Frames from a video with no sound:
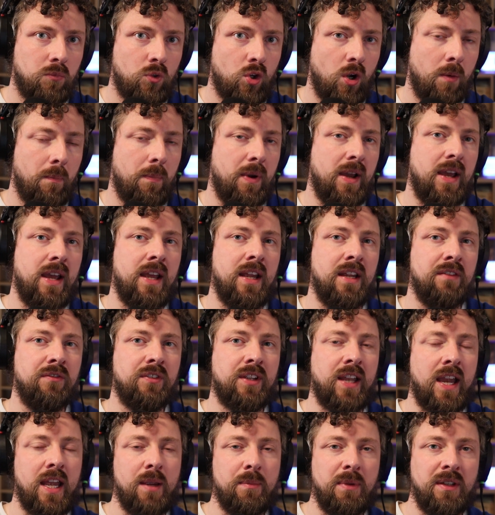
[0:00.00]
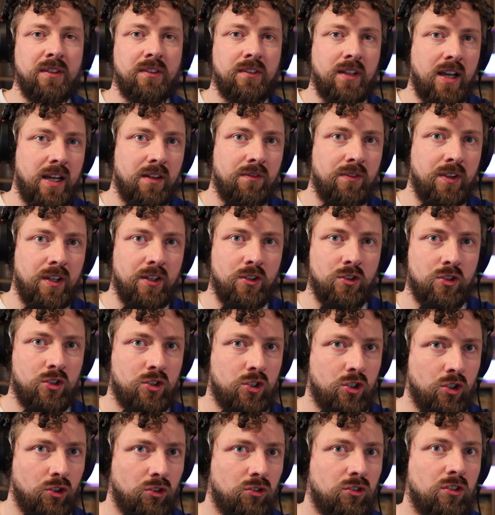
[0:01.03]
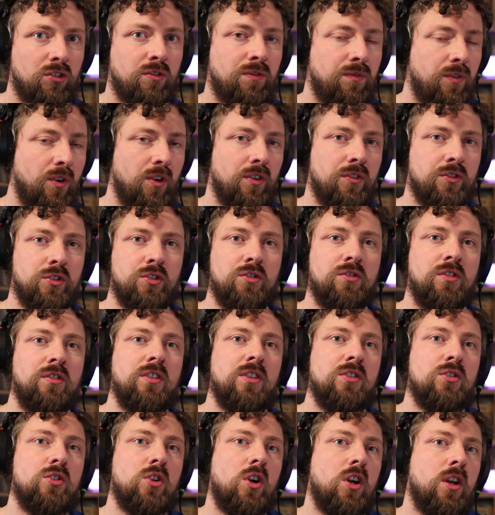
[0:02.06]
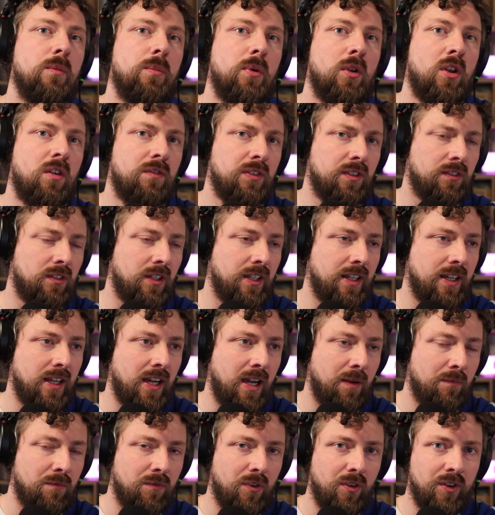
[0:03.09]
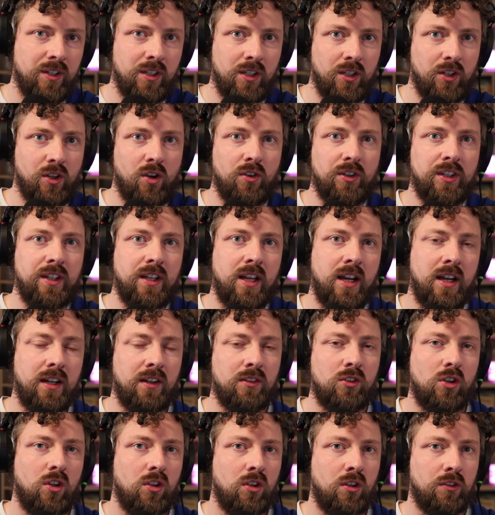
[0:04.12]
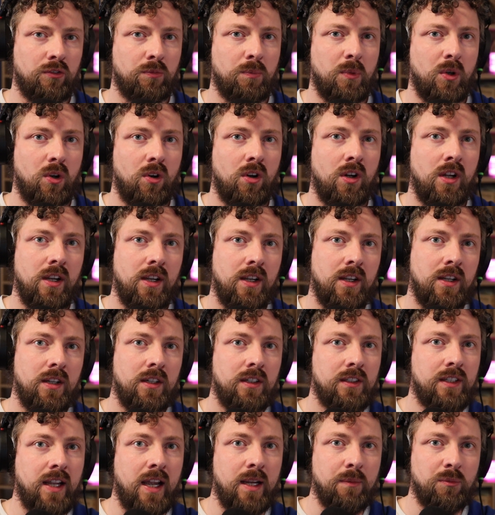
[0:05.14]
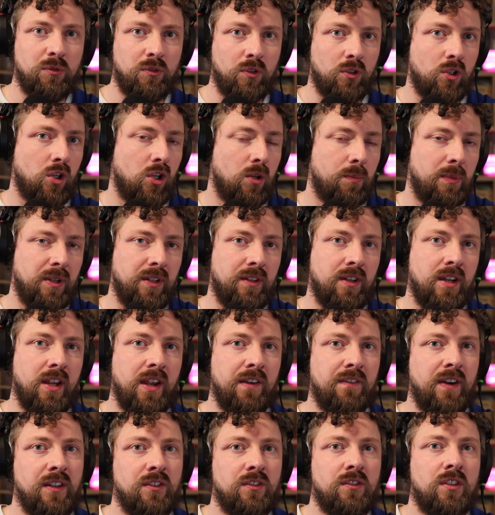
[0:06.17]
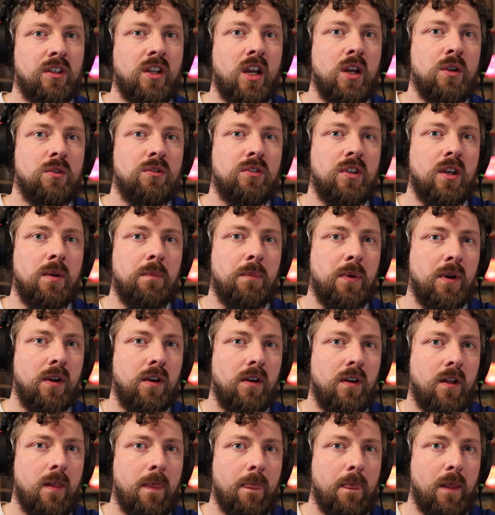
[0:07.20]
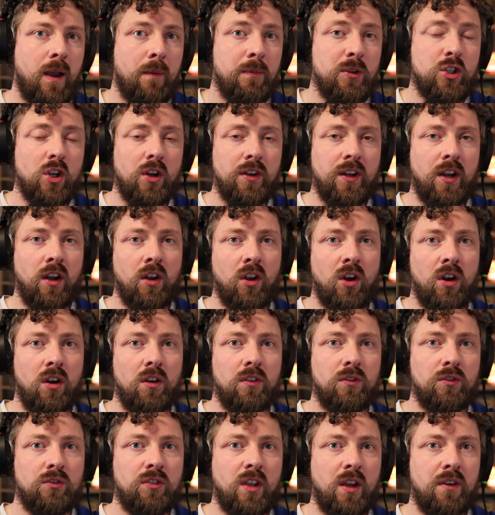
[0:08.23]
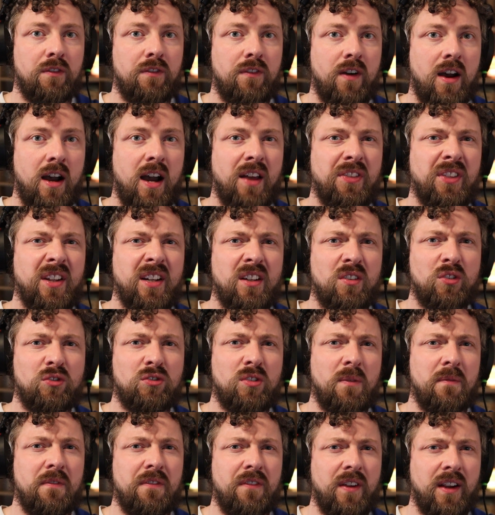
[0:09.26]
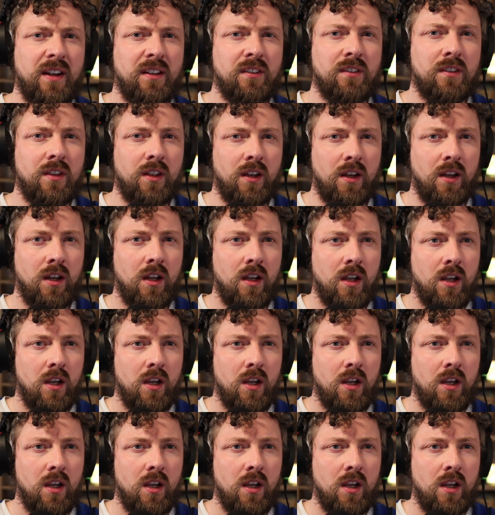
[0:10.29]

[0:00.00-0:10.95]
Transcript: competitive gaming side of it just as fun, just as enjoyable. Obviously, I'm very early on in that and I've got lots more games to come and events to go to, but I'm enjoying it a lot so far. I think there are some things that